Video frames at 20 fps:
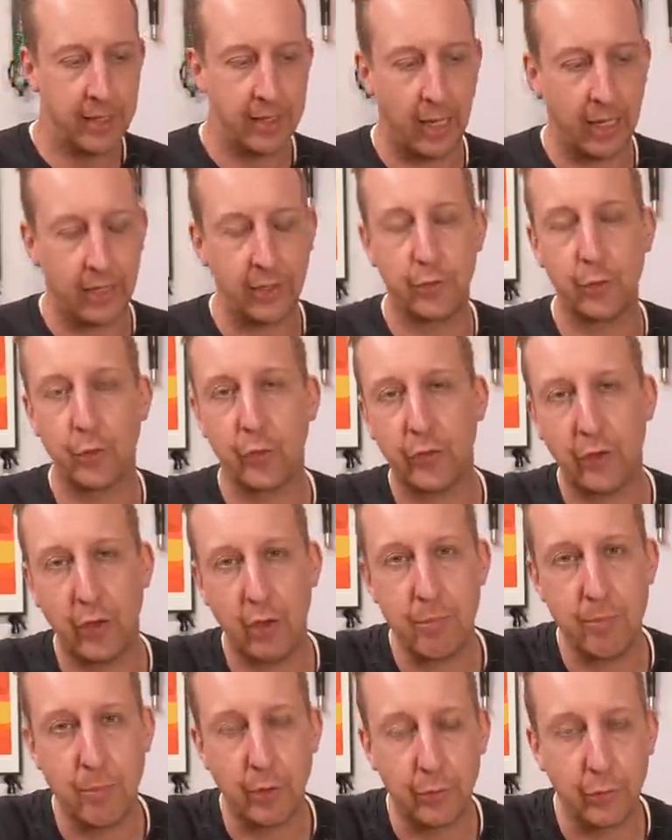Now there's
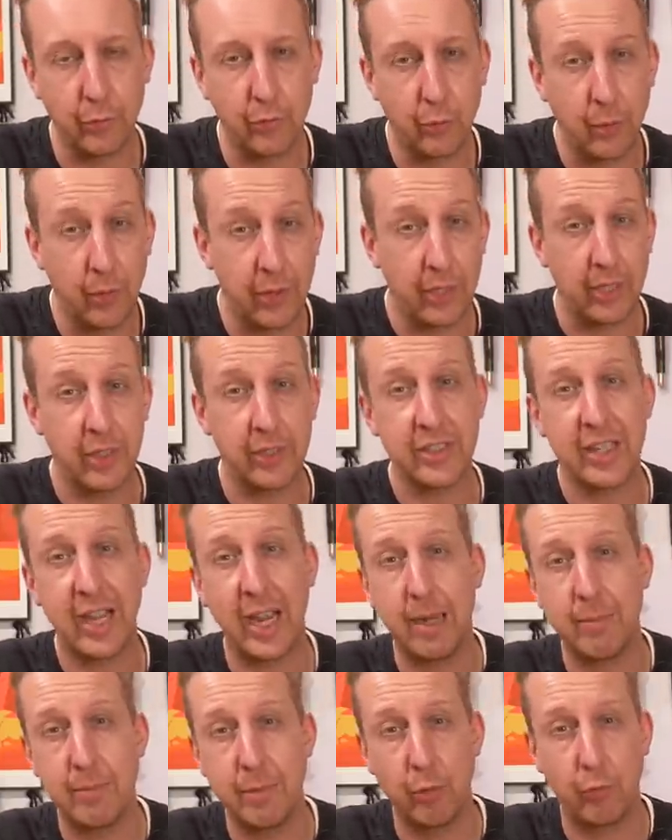also models with a
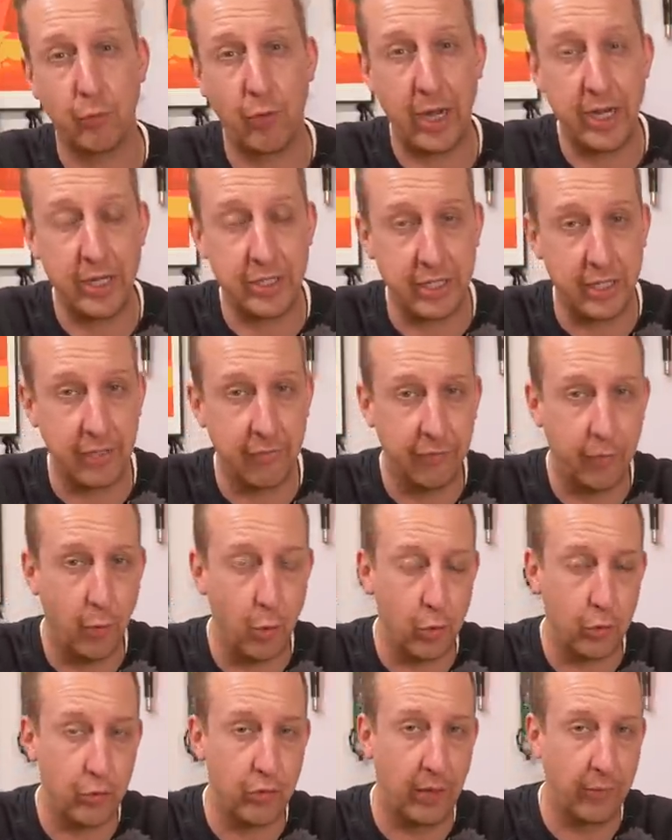ten mil raise in
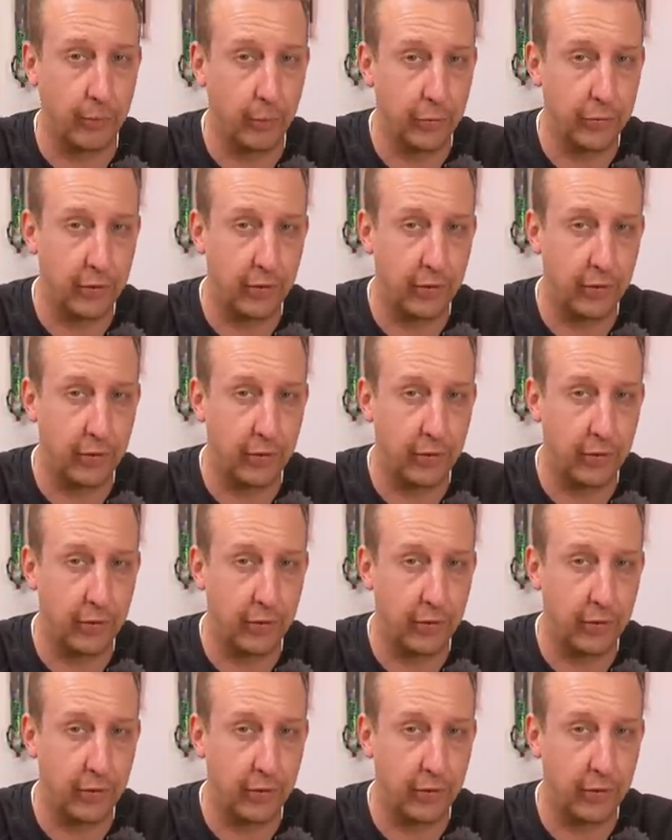fork travel.